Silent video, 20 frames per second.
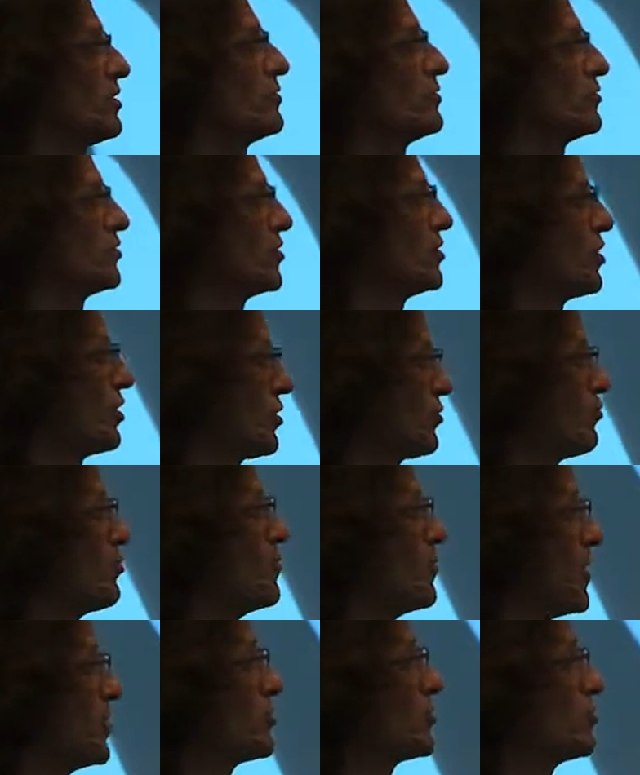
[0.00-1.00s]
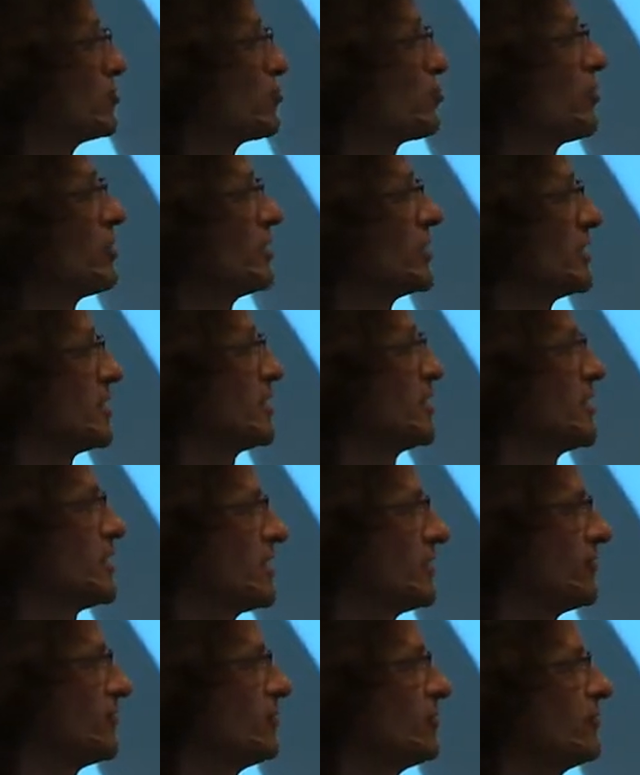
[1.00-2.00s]
on remote controlling,
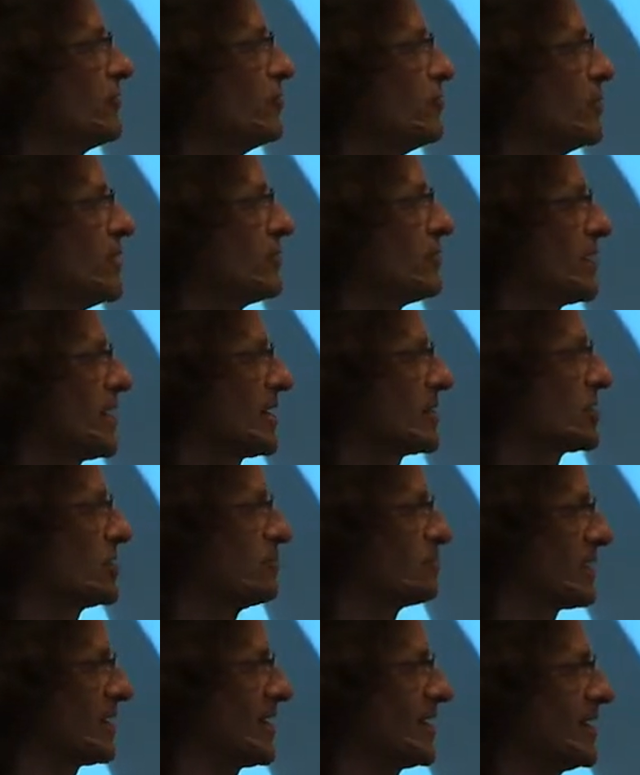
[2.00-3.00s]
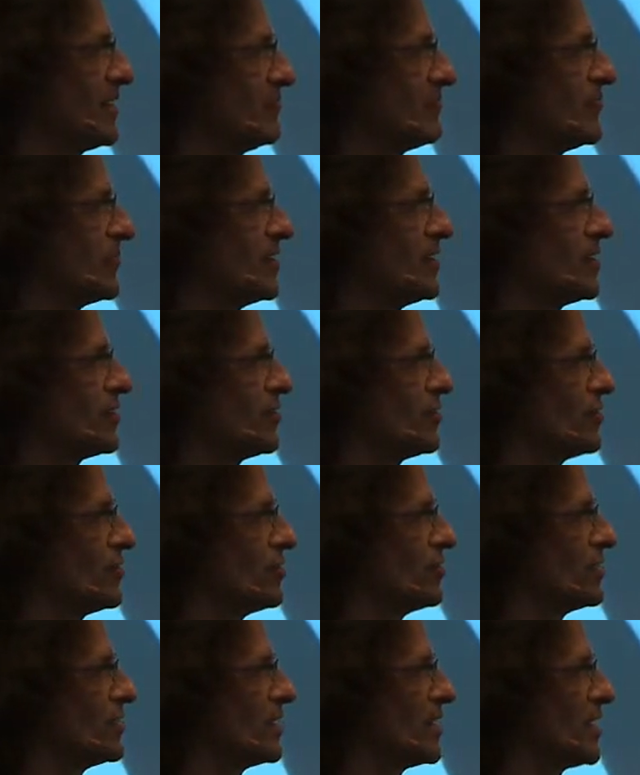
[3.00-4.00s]
here very few people actually play
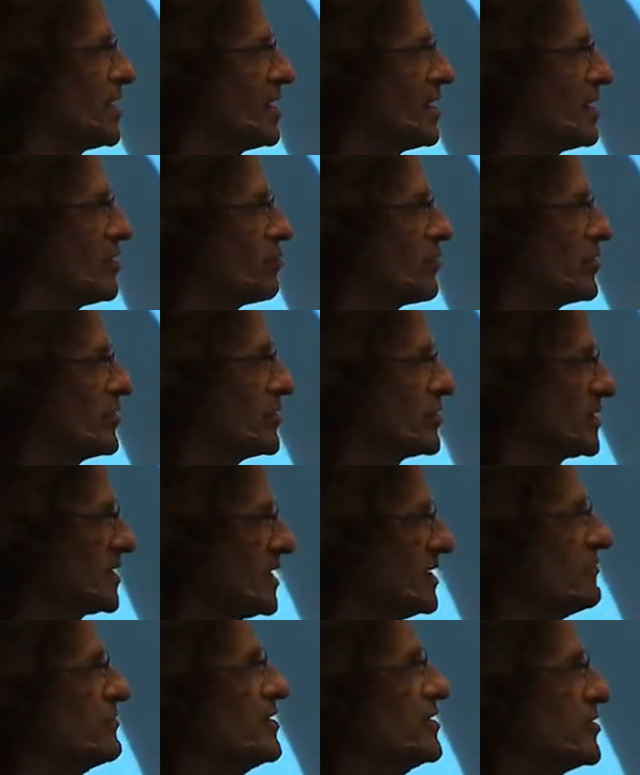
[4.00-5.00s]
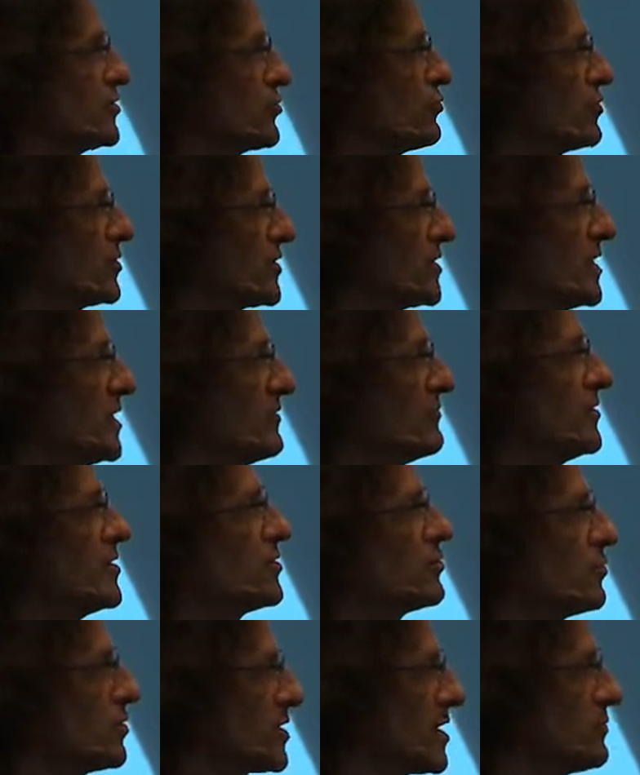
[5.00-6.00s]
video where the TV is a receiver.
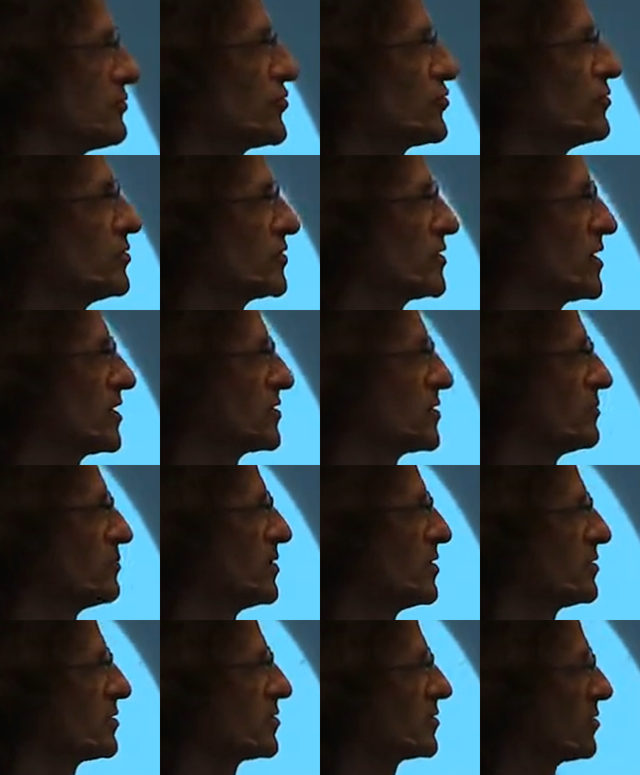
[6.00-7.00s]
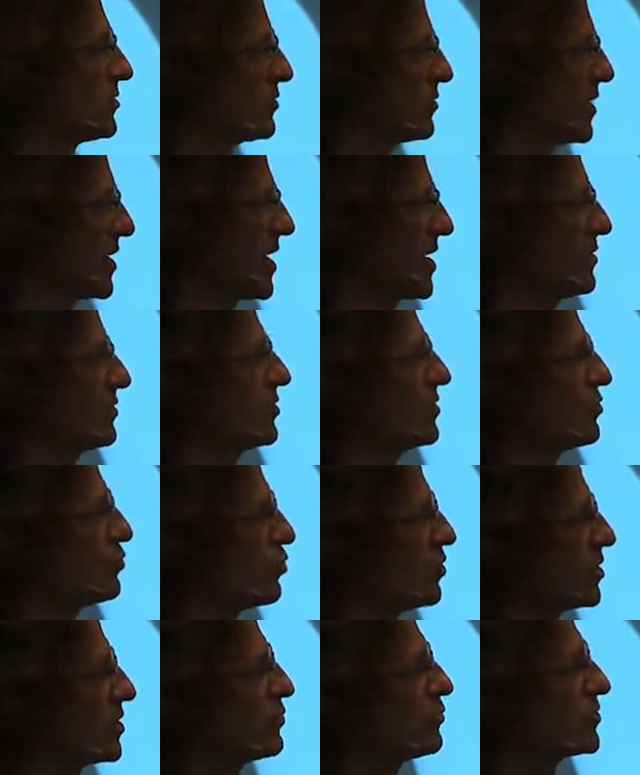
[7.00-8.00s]
It all comes through a set-top box. So,
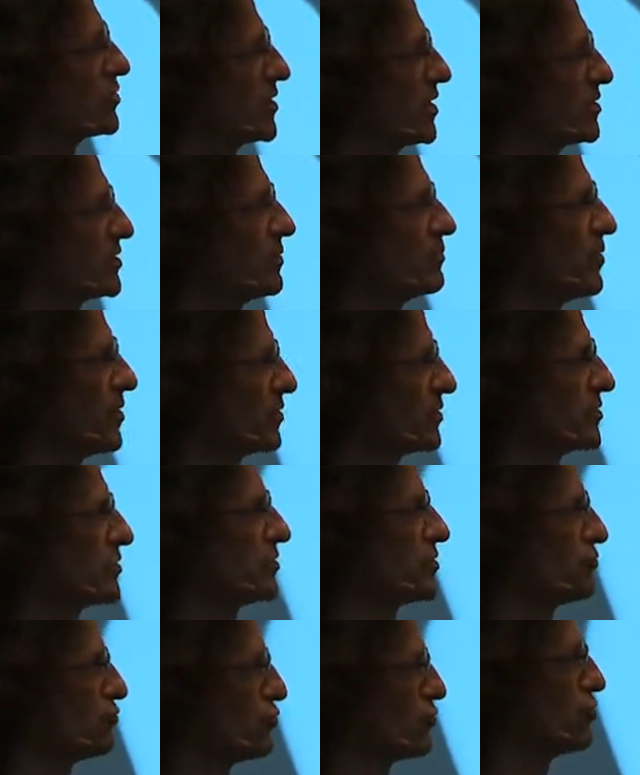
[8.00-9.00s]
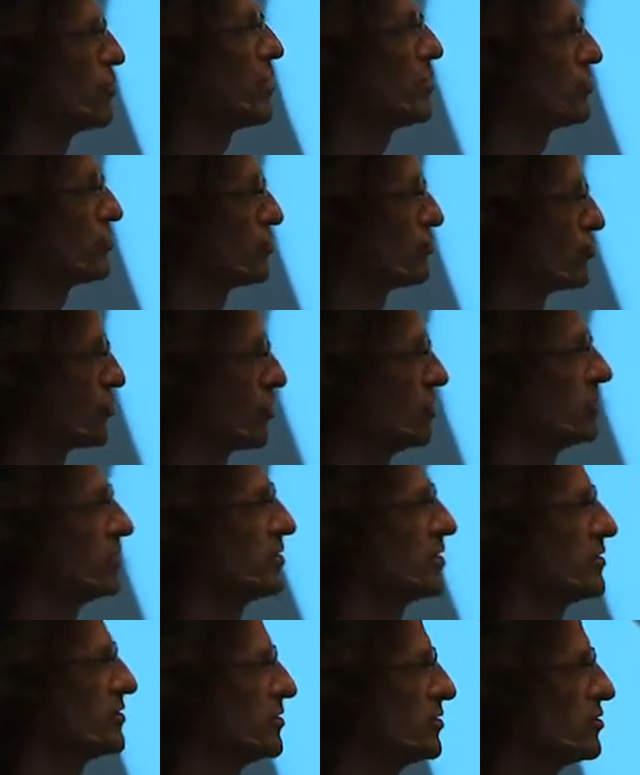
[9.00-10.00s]
working with set-top boxes as remote control
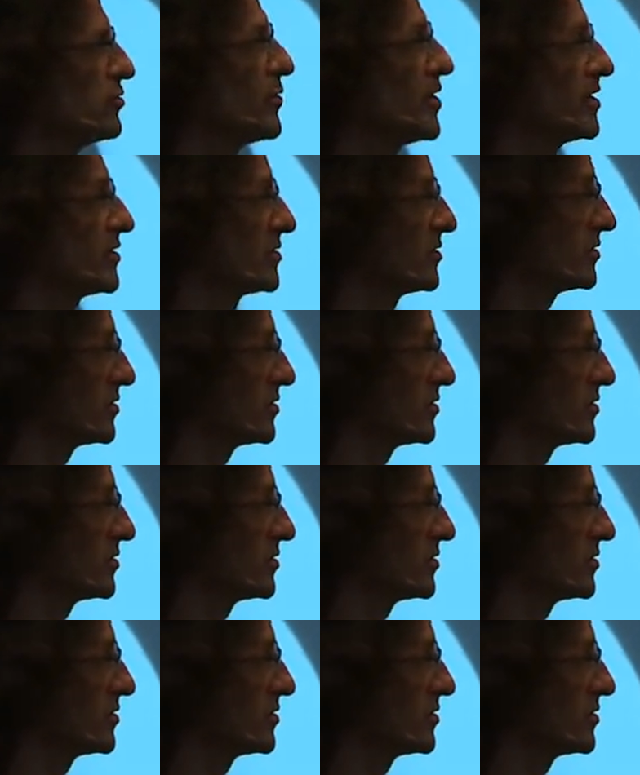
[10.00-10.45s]
in the US